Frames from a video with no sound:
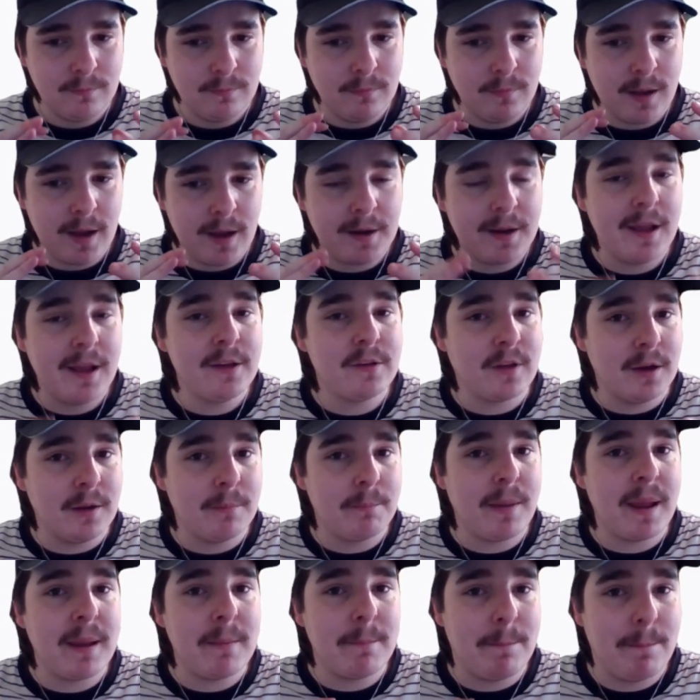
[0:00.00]
and he's going to
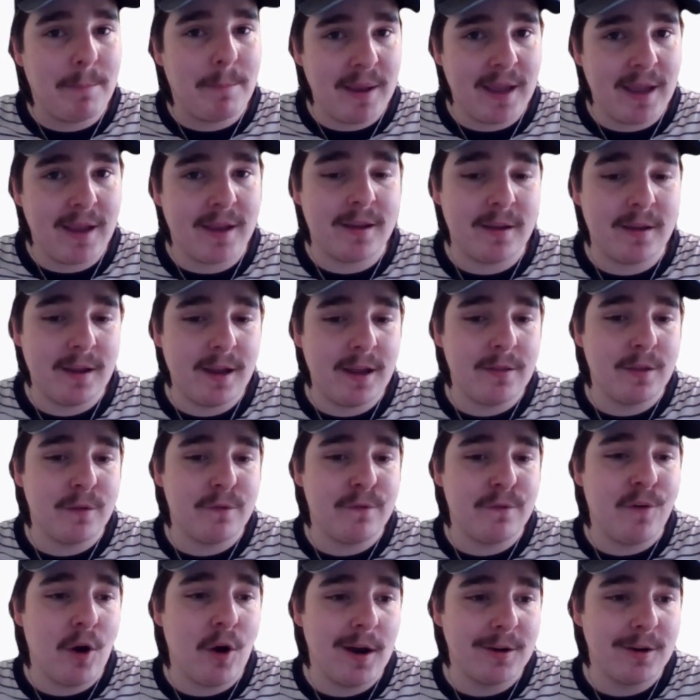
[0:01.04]
be big in the
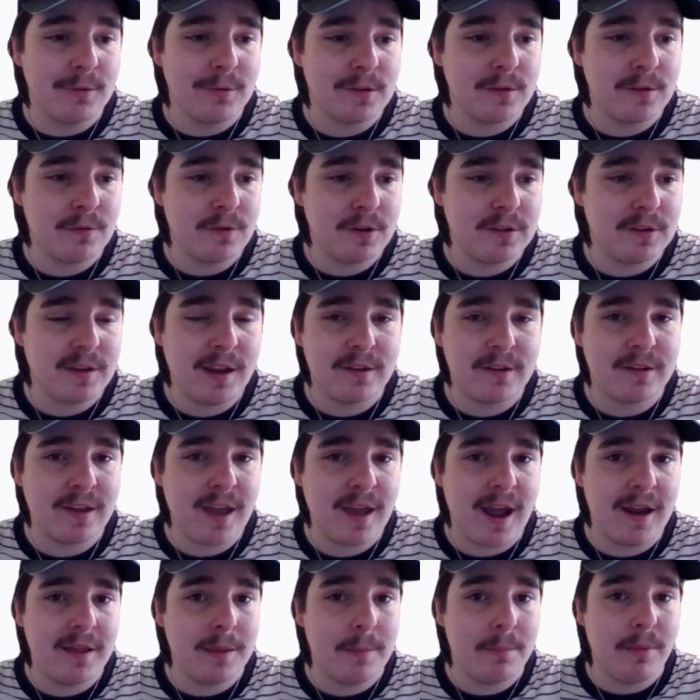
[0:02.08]
finals for
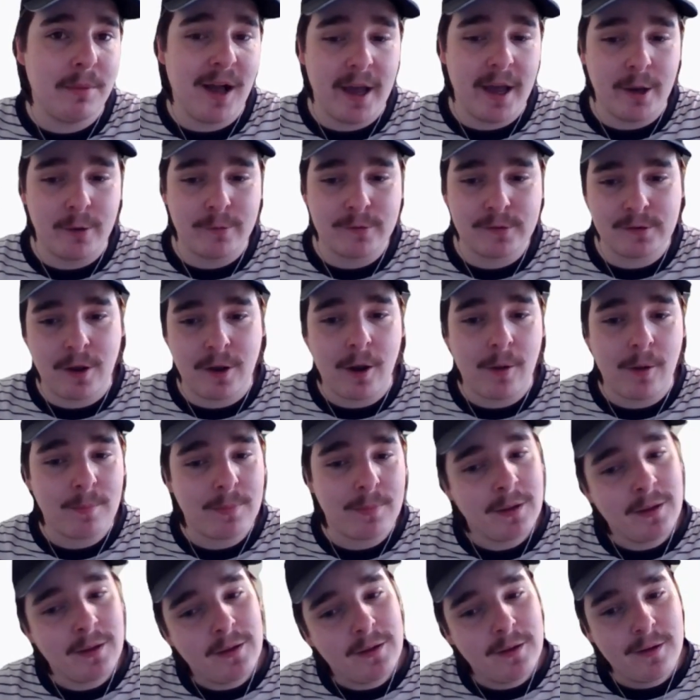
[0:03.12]
CSK in the playoffs. So,
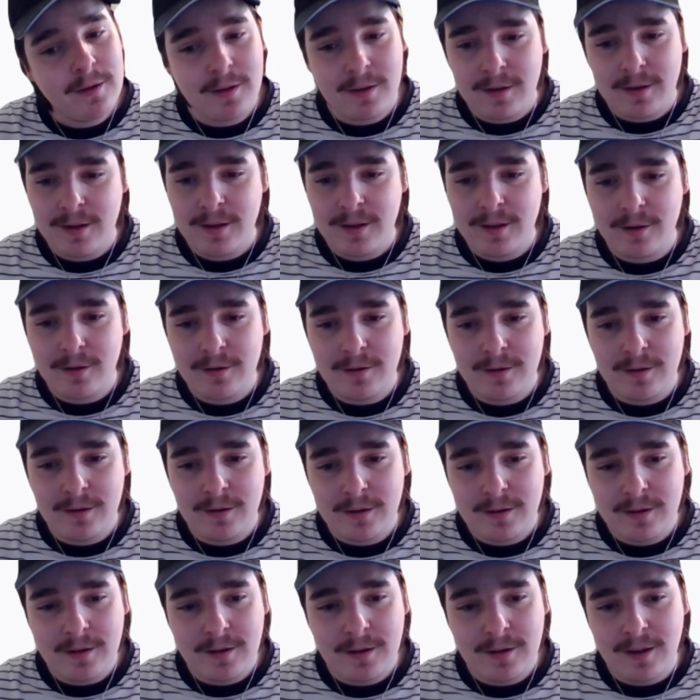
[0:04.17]
you know,
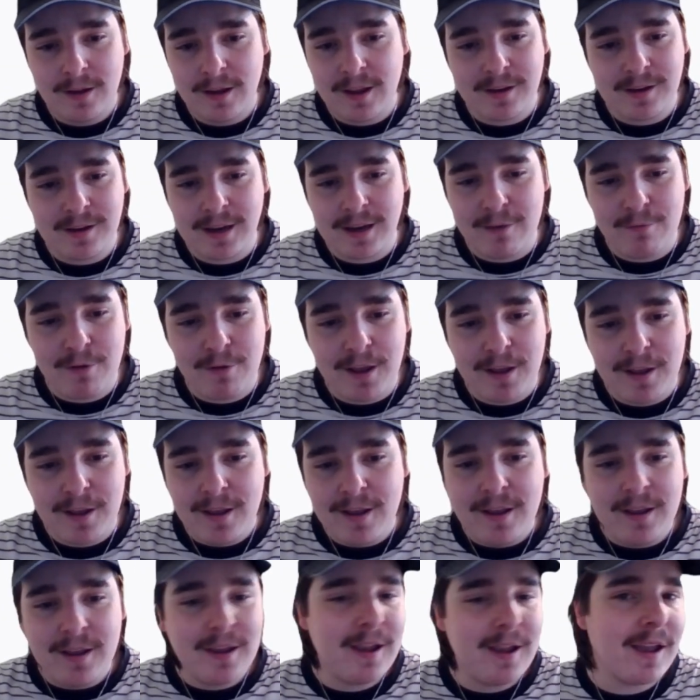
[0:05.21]
you can never
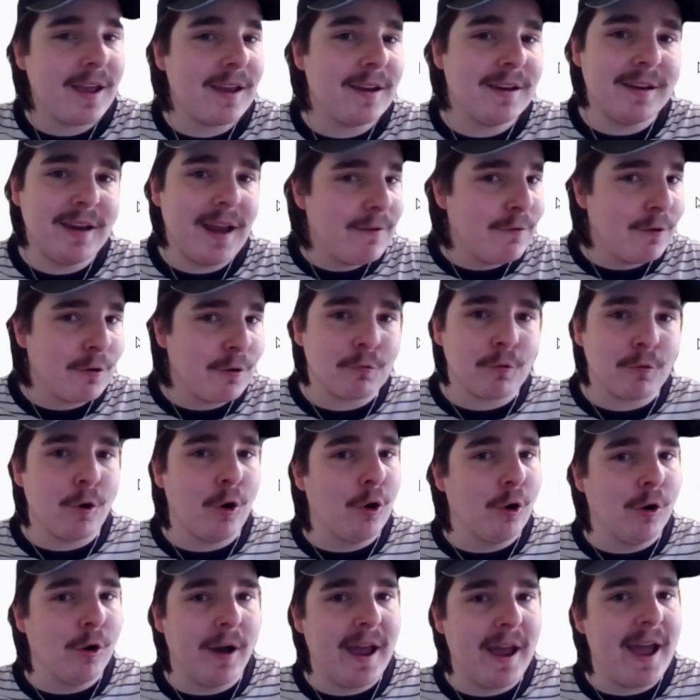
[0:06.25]
you can never
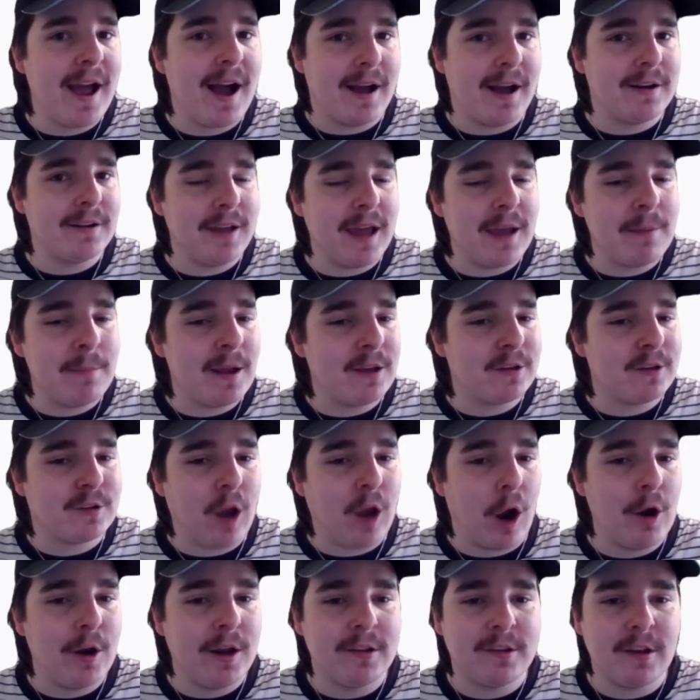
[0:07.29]
rule out MS
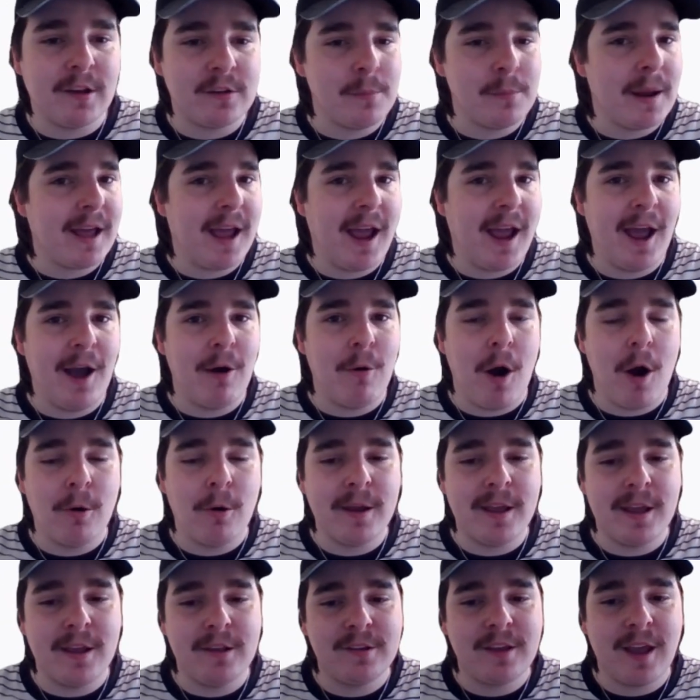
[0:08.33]
Dhoni. Doesn't matter how old
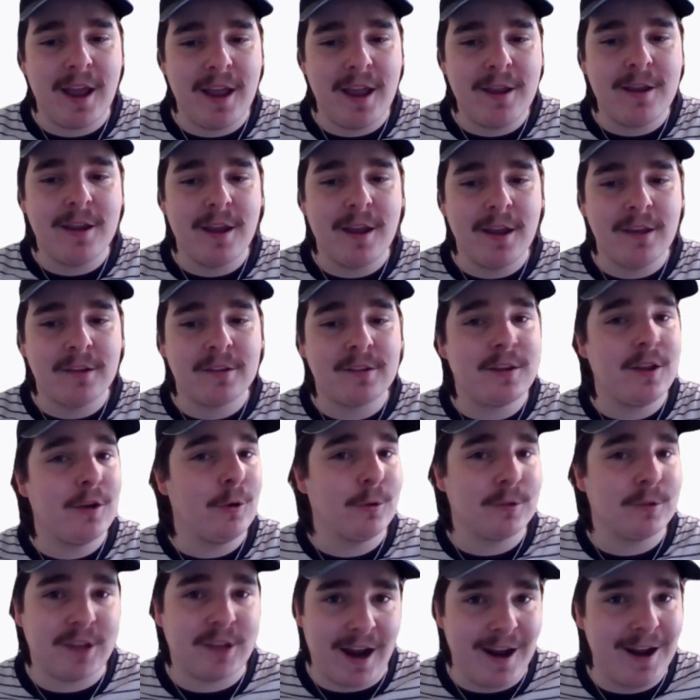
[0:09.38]
he is, he is
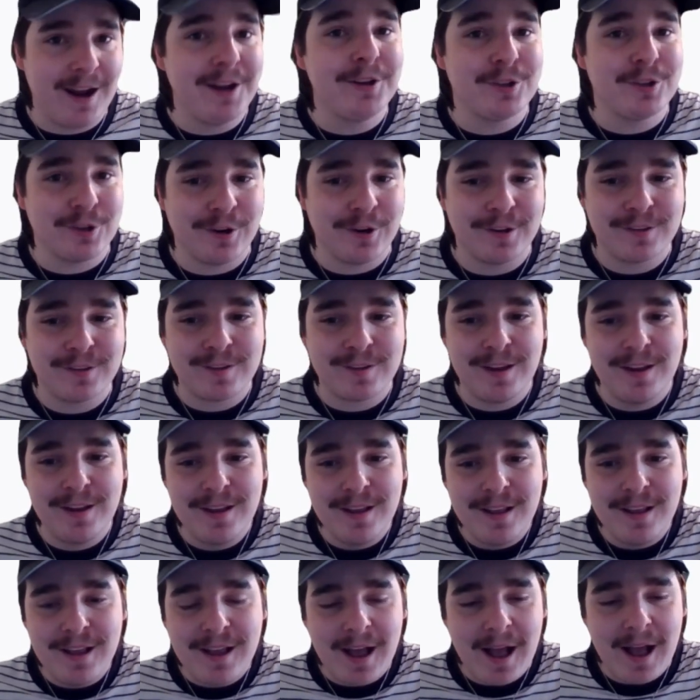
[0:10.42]
still dangerous.
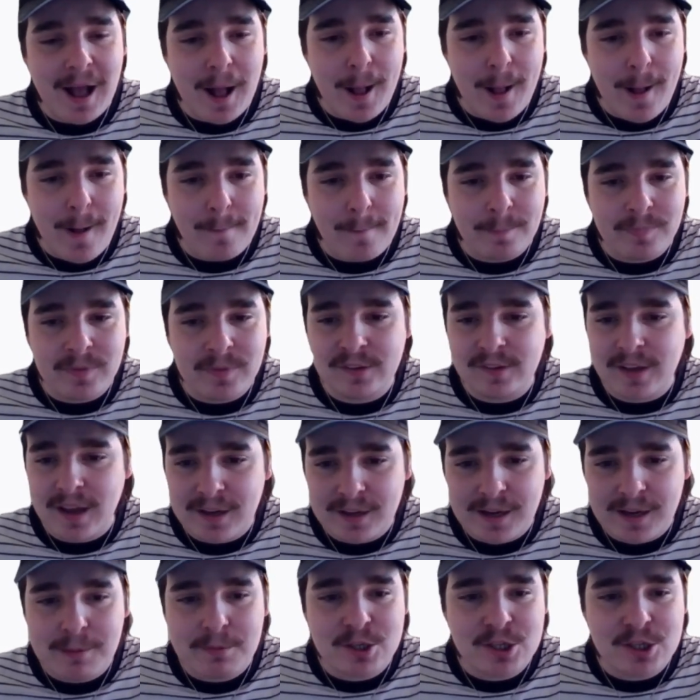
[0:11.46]
Um,
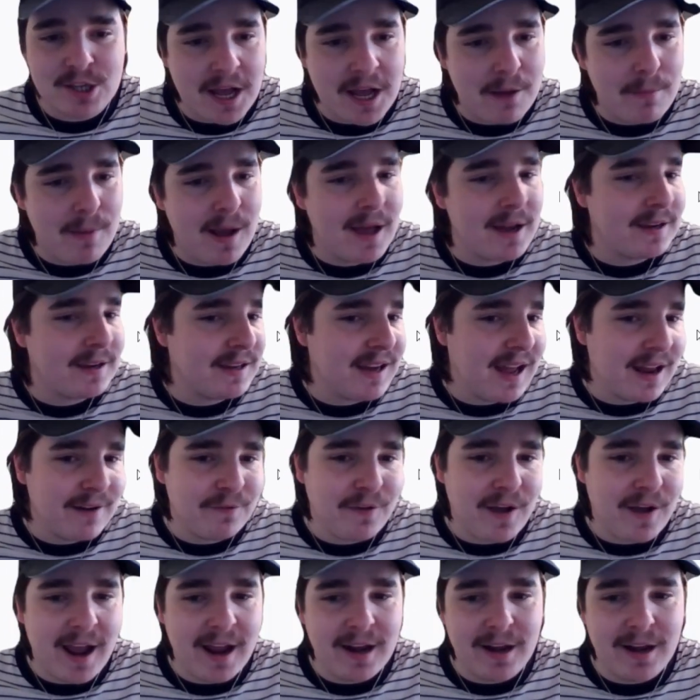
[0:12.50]
Sandeep Sharma, none
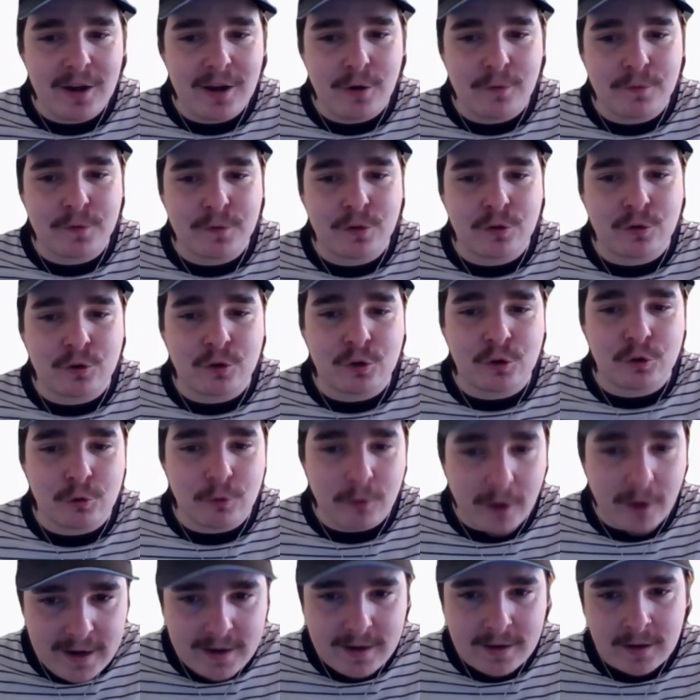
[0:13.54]
for 18 off
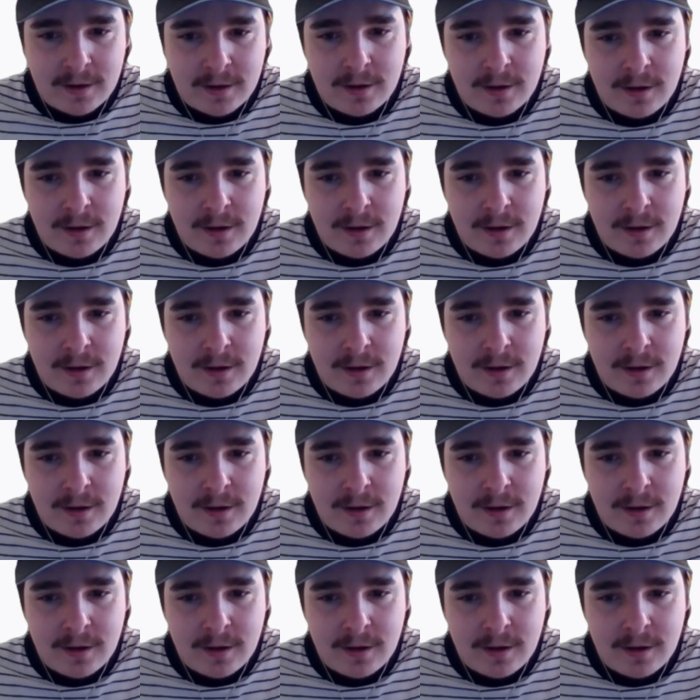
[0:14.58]
treat.